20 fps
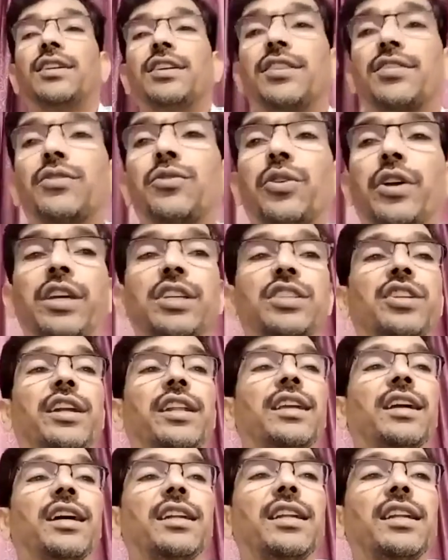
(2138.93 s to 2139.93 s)
So, a study
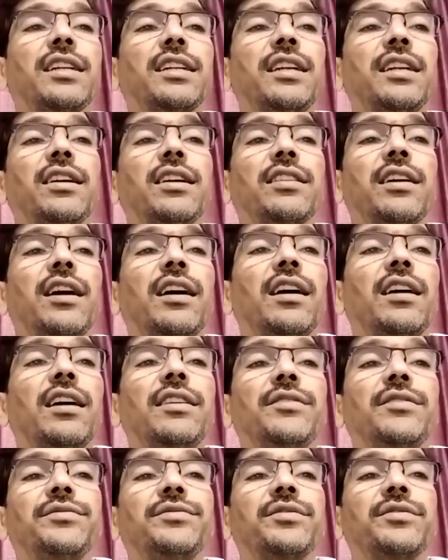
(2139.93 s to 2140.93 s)
conducted on the
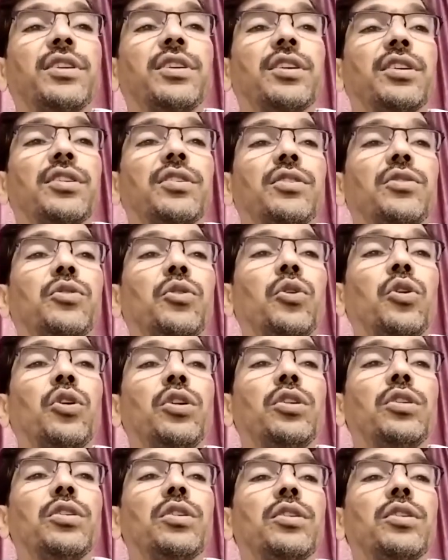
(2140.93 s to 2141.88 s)
cold